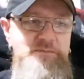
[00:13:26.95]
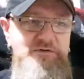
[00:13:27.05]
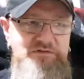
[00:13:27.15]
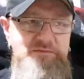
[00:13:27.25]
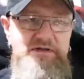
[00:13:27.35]

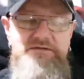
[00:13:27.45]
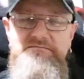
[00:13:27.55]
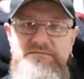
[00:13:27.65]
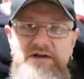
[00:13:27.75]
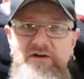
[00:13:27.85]
But to me,
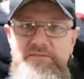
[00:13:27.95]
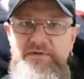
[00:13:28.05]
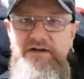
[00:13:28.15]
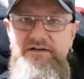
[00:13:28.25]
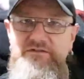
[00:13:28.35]

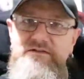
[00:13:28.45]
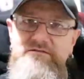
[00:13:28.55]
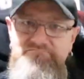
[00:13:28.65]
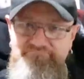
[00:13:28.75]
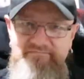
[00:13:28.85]
IPAs,
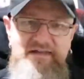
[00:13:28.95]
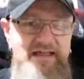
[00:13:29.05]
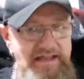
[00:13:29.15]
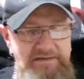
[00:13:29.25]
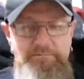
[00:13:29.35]

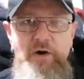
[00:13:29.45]
in